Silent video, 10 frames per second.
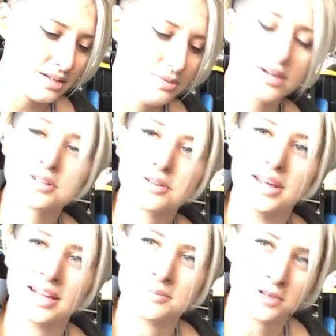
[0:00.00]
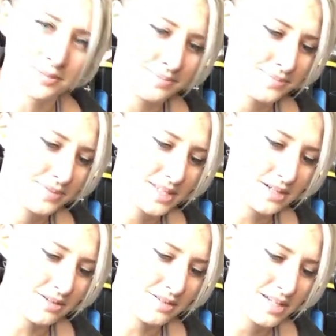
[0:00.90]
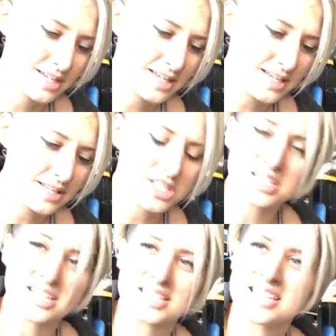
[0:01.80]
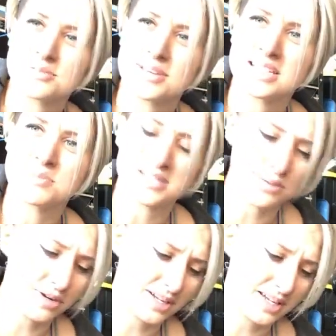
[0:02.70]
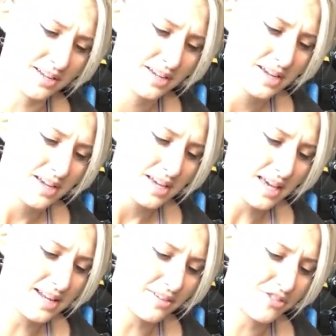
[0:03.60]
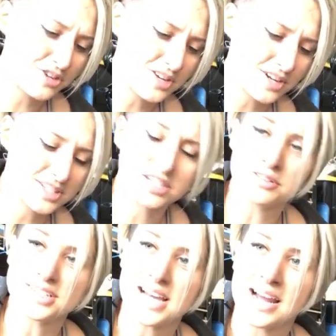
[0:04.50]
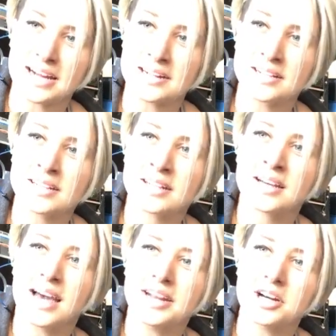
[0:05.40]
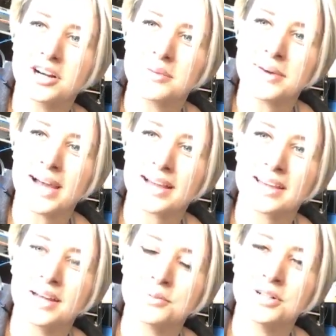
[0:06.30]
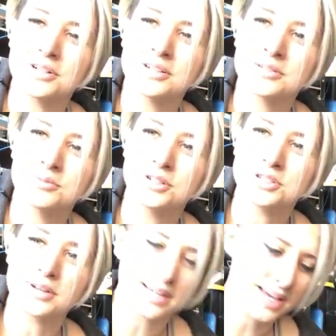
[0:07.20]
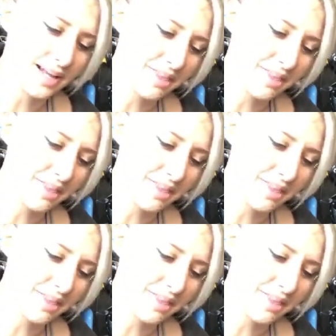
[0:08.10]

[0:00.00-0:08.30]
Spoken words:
we don't do that anymore. So he just because he's busy working. In a few years he'll retire and he'll come back and we'll do it again,